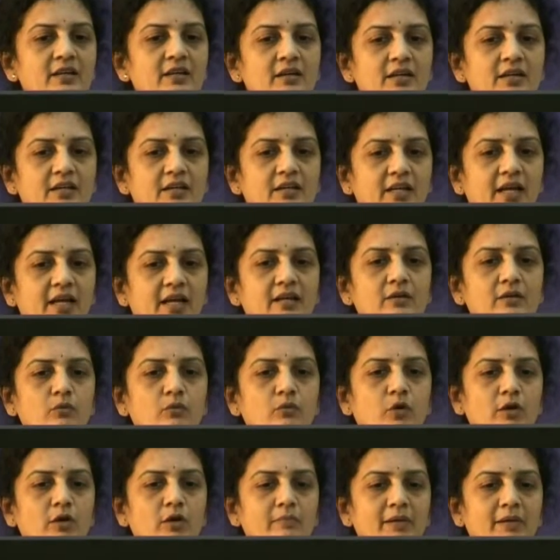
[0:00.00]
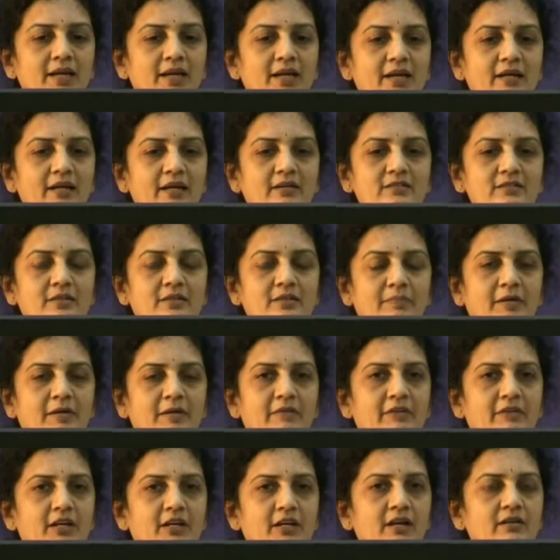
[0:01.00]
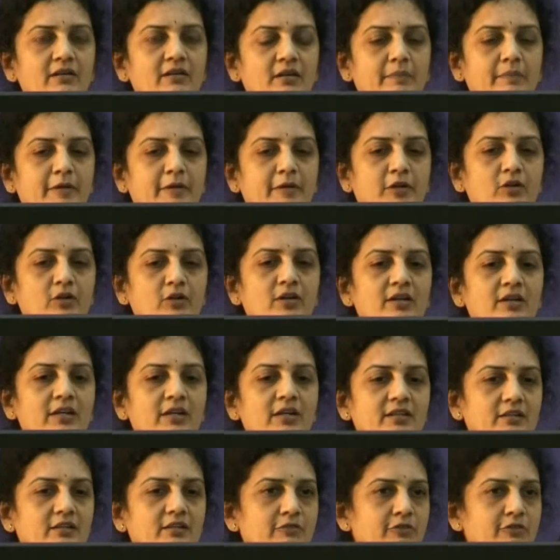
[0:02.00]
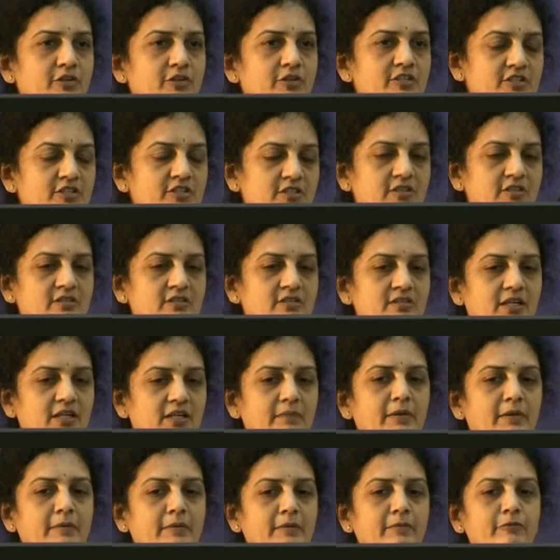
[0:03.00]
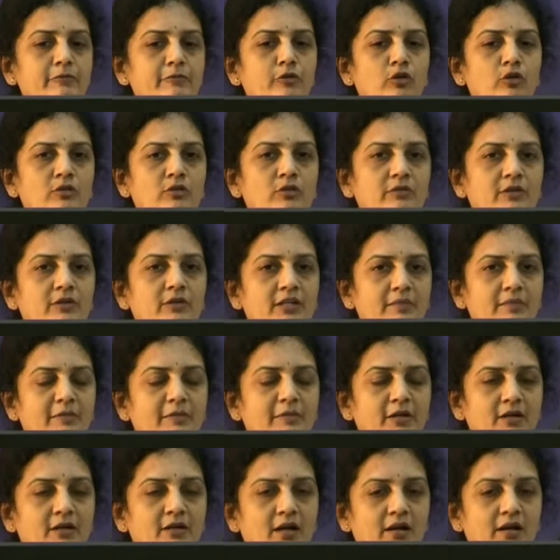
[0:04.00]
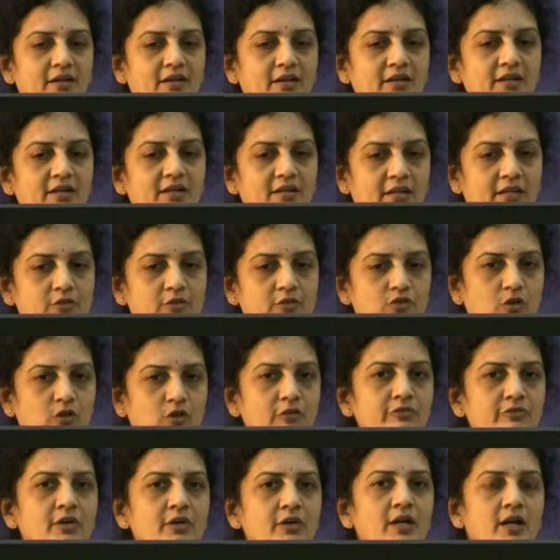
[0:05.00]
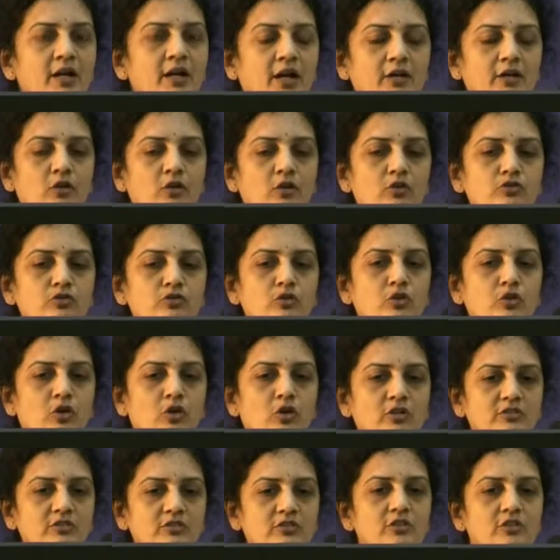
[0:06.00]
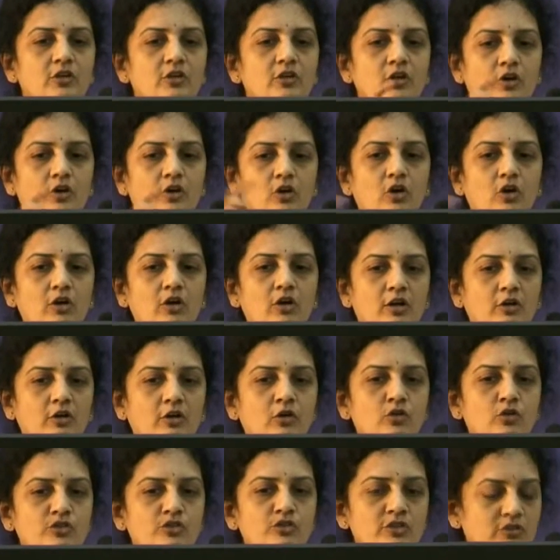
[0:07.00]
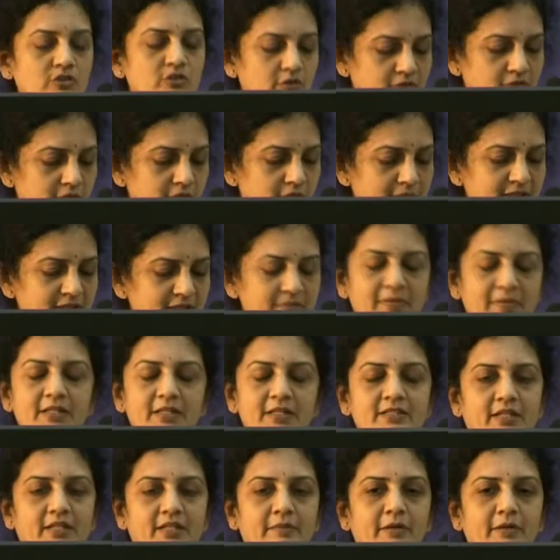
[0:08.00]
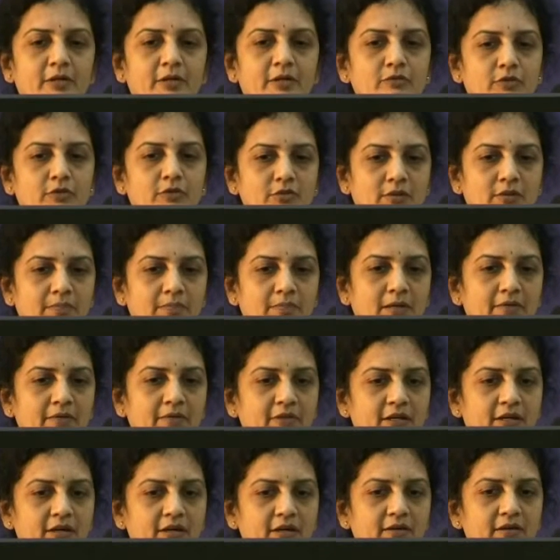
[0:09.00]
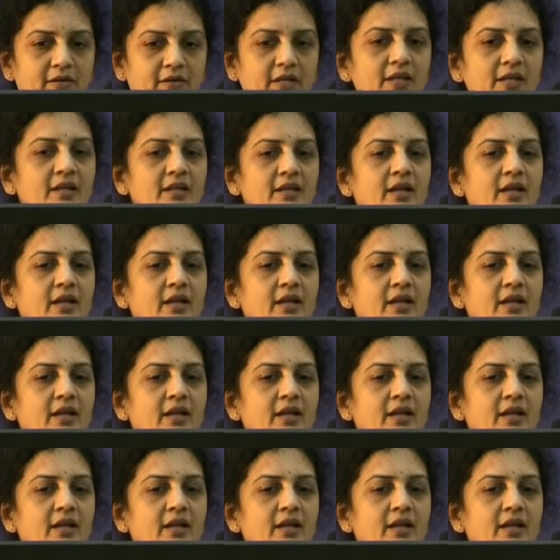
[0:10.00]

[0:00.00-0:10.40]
It can involve bilateral subclavian artery, particularly in the first segment before the vertebral artery takes off, and also cause long occlusions of the mid segment of the subclavian artery.